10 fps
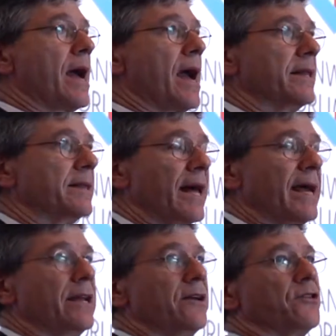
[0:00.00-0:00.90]
And
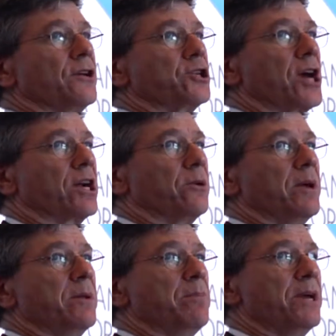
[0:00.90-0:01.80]
ladies and
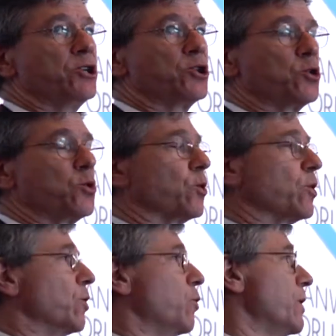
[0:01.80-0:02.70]
gentlemen, be
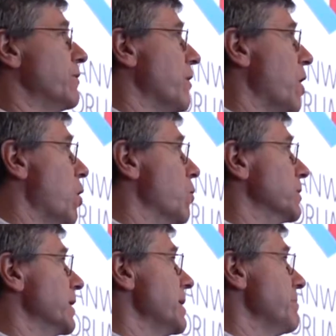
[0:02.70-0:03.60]
sure we've
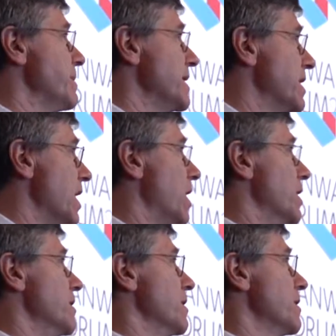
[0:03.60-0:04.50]
only begun
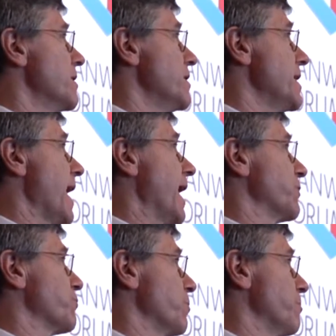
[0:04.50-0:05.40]
the
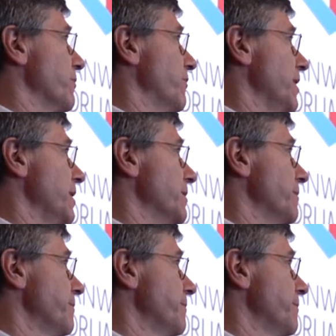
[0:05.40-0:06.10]
Anthropocene.